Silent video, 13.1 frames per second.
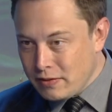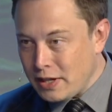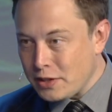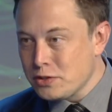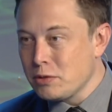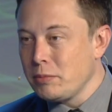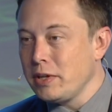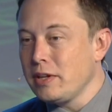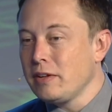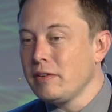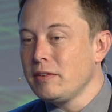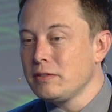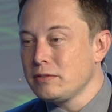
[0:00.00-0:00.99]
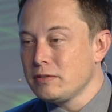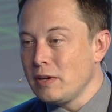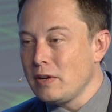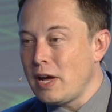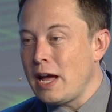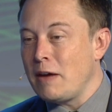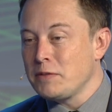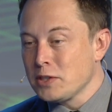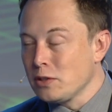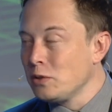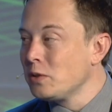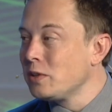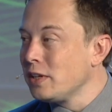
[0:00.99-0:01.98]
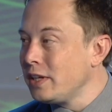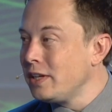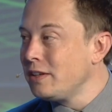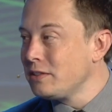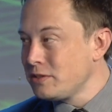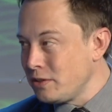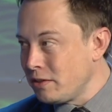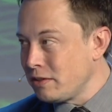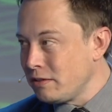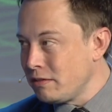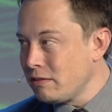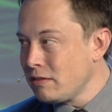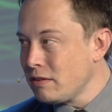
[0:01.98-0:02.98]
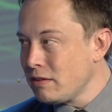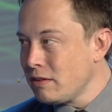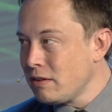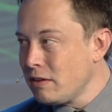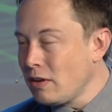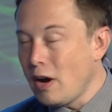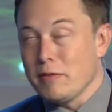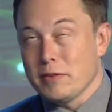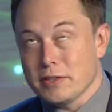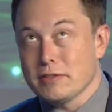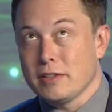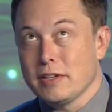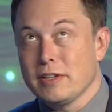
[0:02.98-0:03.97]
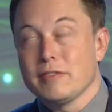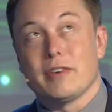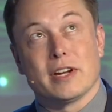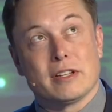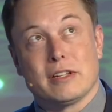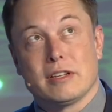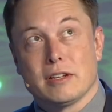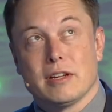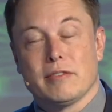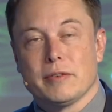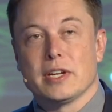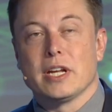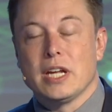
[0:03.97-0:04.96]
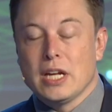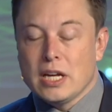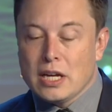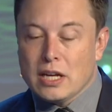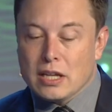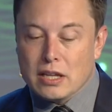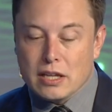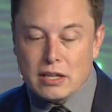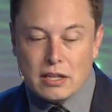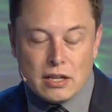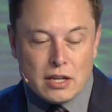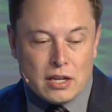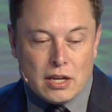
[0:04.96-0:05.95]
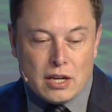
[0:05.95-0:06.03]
That should be absolutely certain, obviously, frankly. But